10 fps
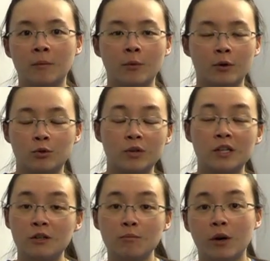or
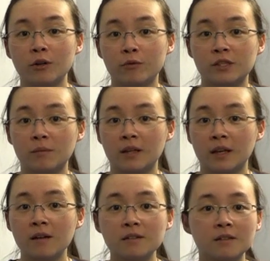create a new model for something
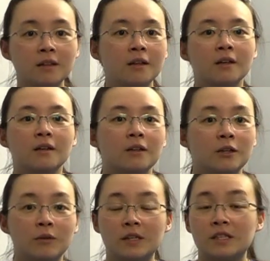else,
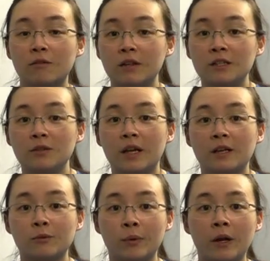you can definitely do that
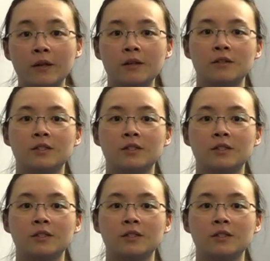as well.